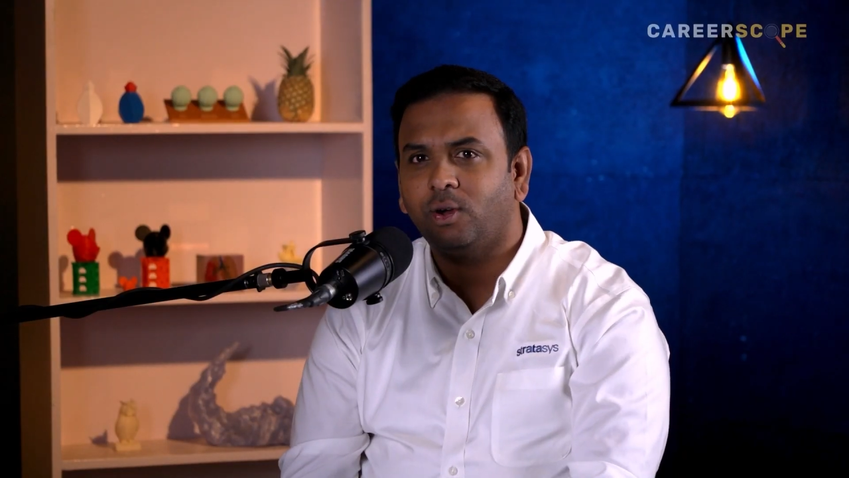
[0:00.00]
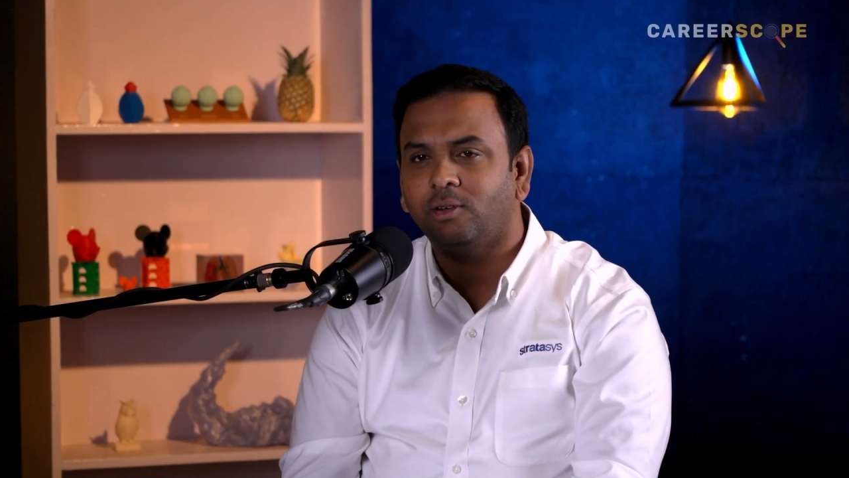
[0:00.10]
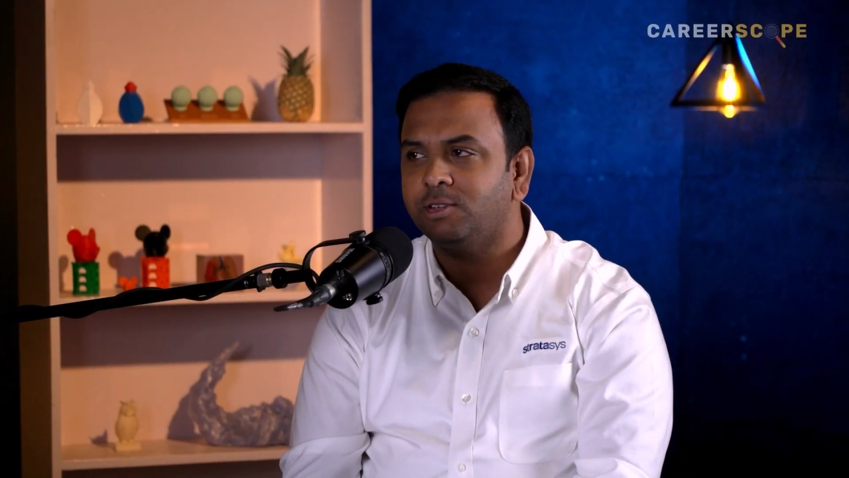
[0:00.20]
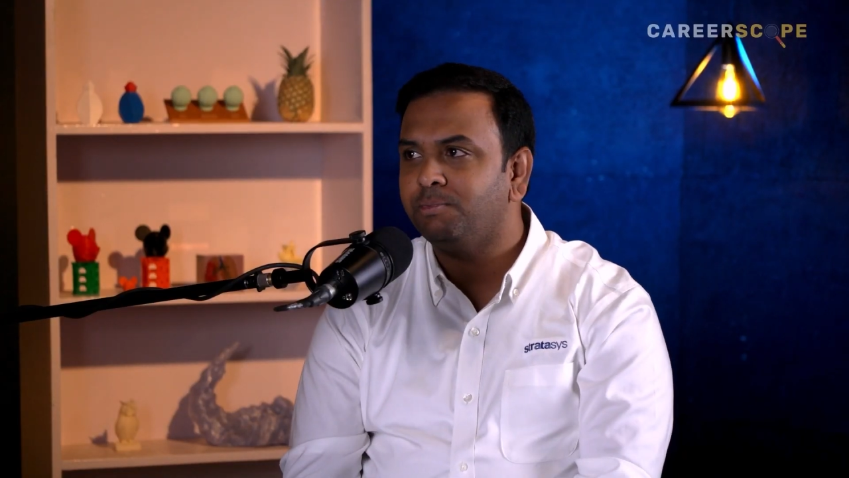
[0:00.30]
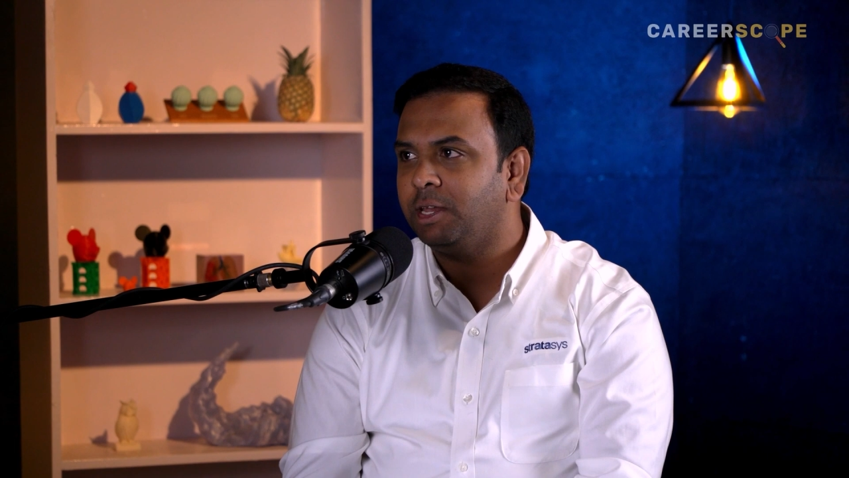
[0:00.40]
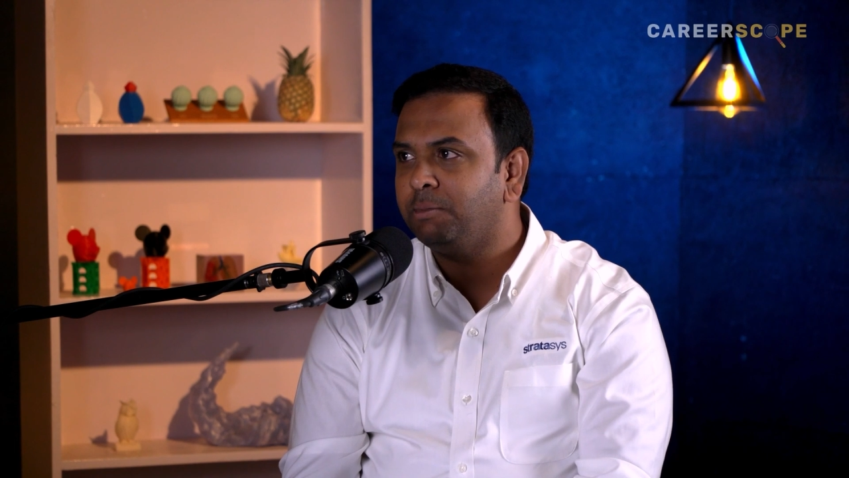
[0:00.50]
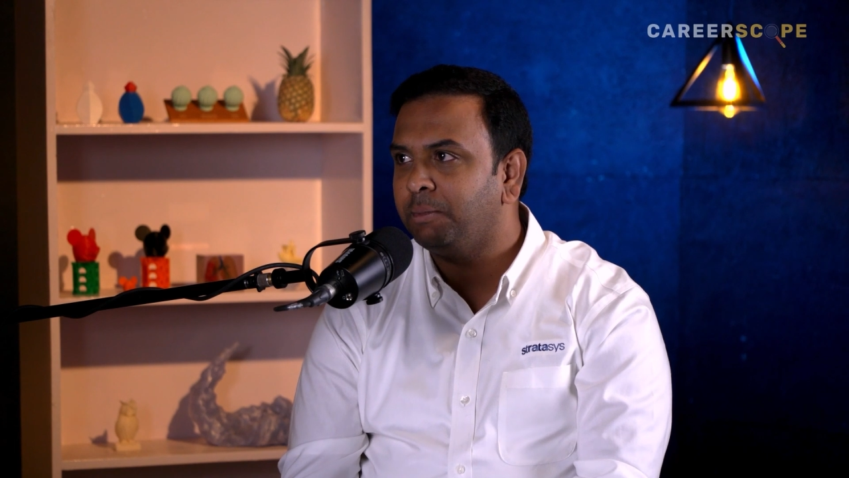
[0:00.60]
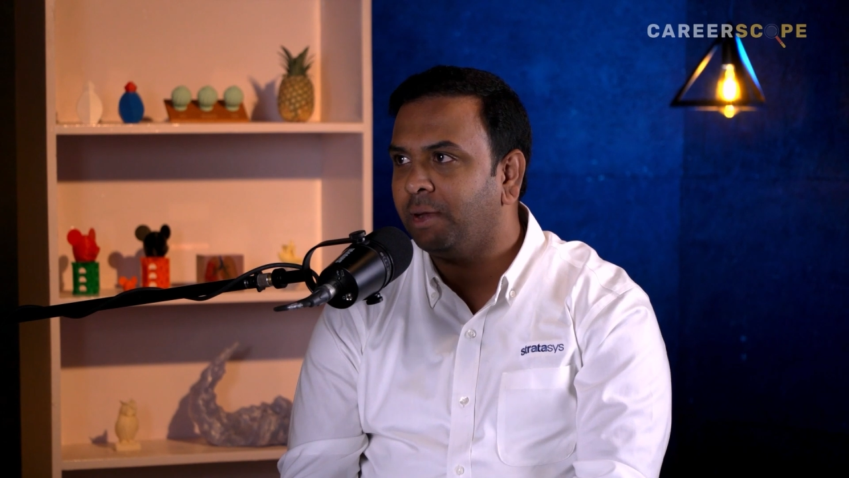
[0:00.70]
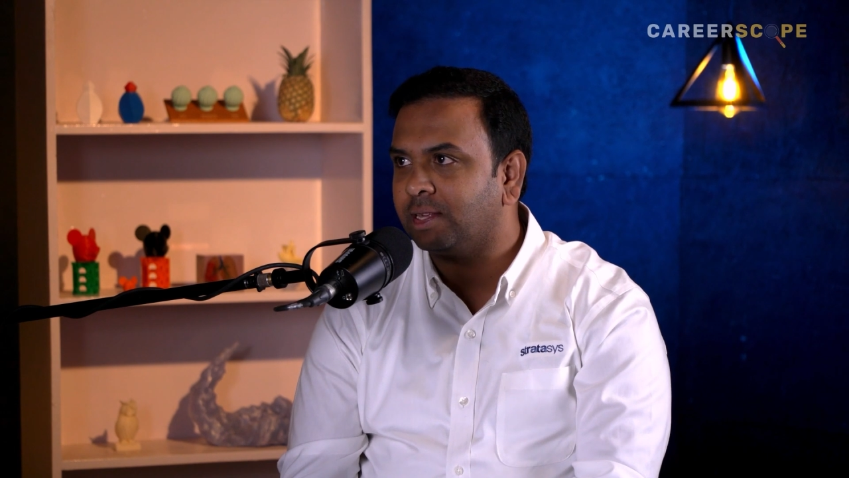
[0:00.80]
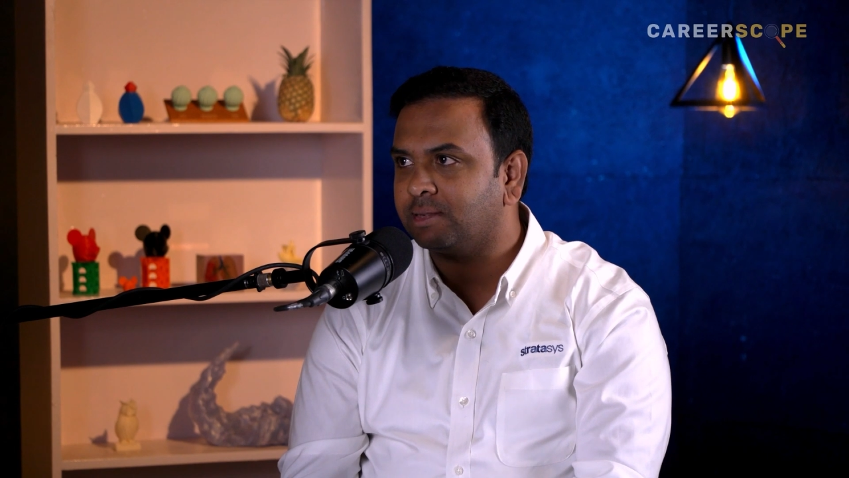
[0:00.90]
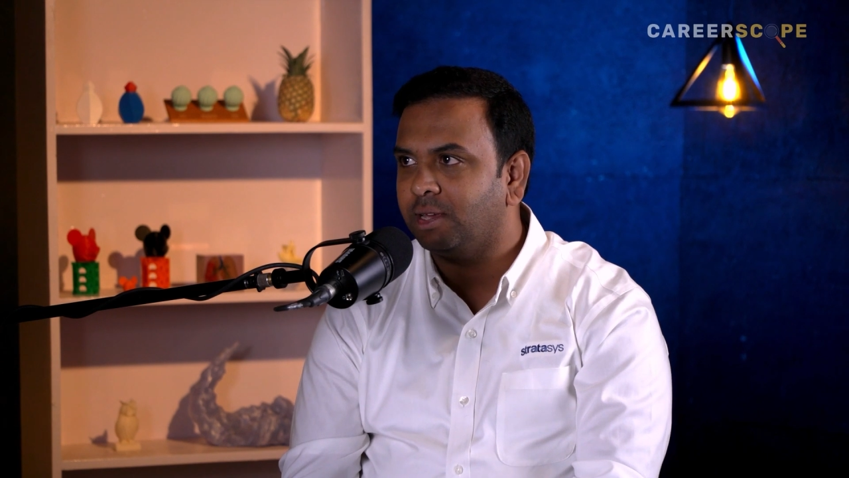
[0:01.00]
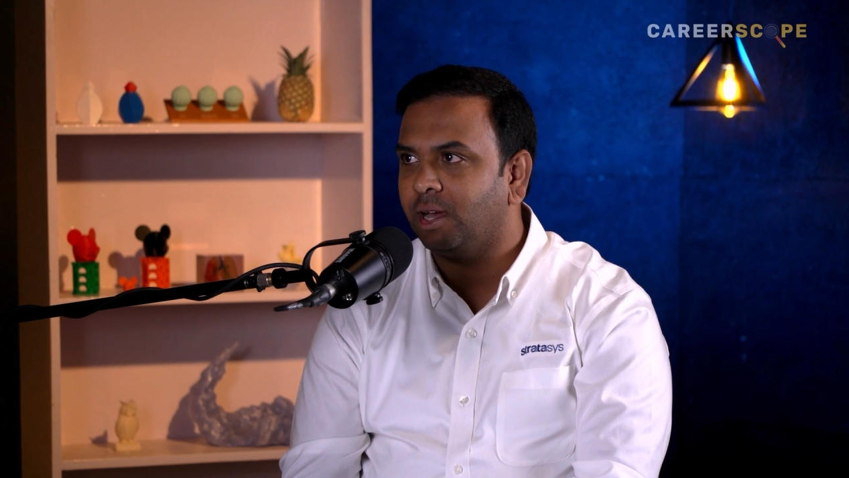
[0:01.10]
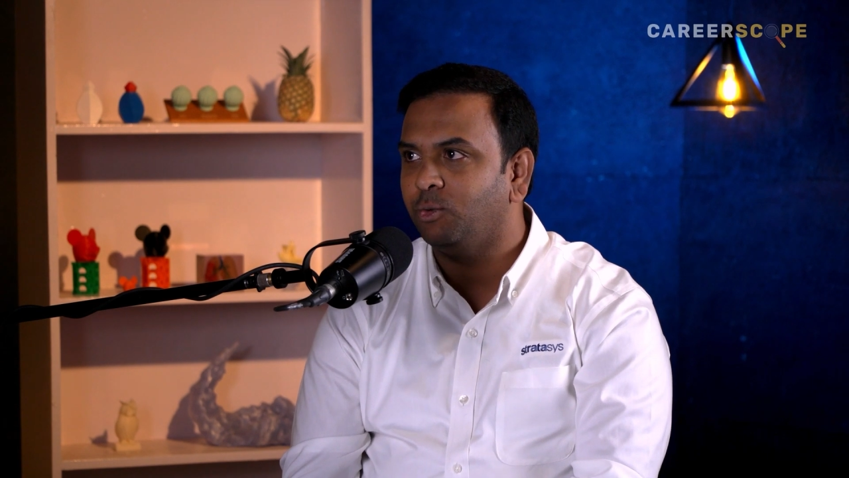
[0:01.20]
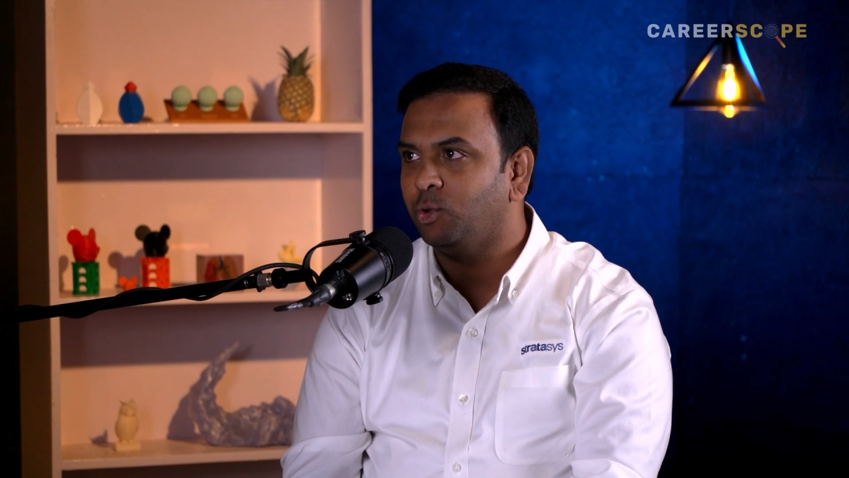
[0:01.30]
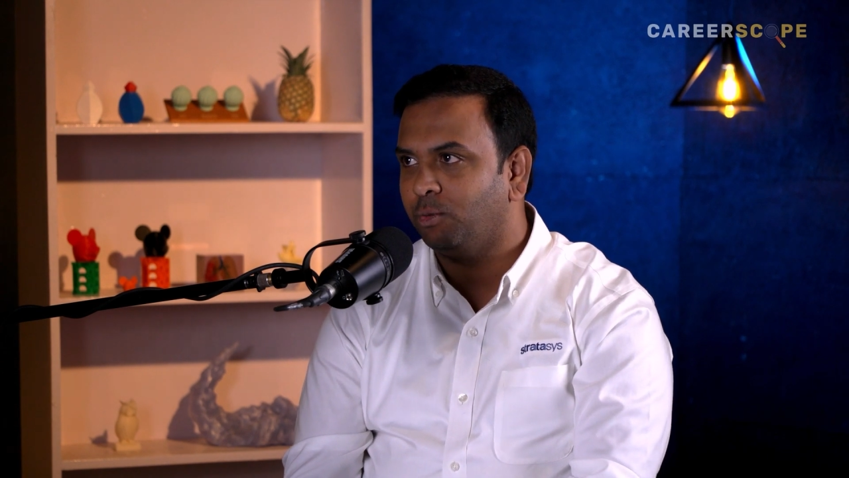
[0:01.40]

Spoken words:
So always many people ask me how